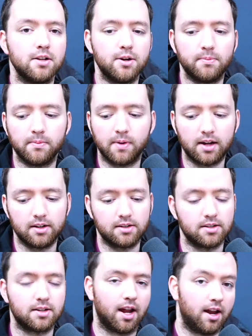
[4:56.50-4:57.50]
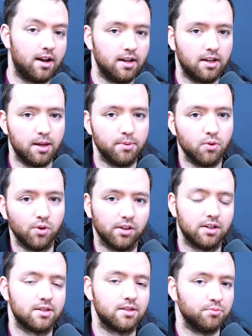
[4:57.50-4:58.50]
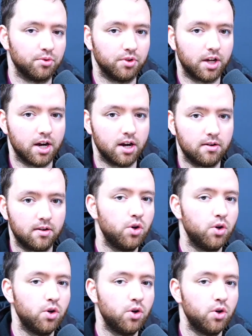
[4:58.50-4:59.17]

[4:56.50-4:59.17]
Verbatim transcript: So I just decided to keep it really simple there.